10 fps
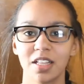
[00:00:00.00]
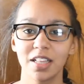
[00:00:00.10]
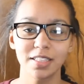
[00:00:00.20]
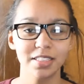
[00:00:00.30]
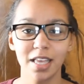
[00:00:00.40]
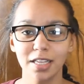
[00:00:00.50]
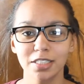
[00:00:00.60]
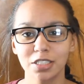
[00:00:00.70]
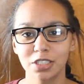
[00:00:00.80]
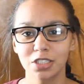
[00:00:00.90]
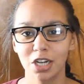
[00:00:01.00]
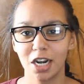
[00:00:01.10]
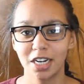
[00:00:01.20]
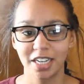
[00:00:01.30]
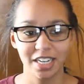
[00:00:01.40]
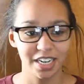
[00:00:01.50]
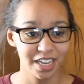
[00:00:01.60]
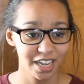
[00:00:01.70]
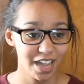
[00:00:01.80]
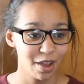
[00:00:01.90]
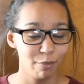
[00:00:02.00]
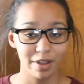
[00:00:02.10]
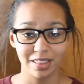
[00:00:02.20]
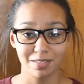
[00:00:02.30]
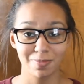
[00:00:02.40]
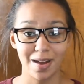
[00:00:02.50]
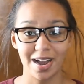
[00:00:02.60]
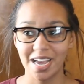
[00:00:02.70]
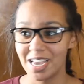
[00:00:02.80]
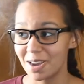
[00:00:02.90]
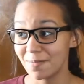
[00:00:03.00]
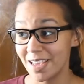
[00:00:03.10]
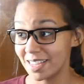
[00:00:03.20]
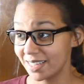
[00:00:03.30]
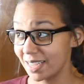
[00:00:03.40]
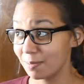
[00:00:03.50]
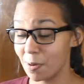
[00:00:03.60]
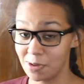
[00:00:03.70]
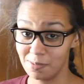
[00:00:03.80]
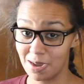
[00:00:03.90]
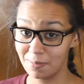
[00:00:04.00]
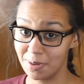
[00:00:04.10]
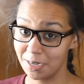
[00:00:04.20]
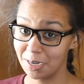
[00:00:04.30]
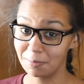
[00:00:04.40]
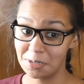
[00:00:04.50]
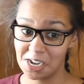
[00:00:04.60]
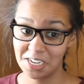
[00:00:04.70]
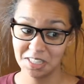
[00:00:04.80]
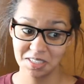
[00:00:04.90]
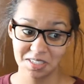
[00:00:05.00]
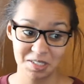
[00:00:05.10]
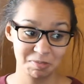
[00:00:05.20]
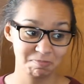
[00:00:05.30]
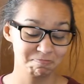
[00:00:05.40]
Let's get started with my amazing Pokemon pickup lines.